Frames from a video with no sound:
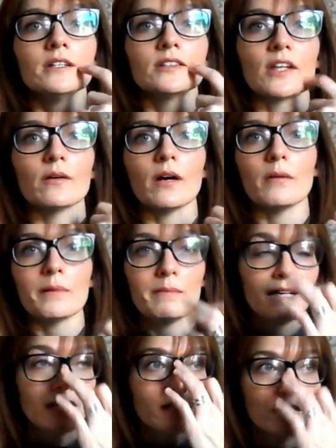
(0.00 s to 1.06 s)
So I'll be
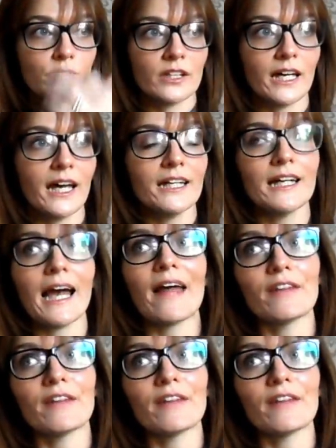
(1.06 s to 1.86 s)
making those again,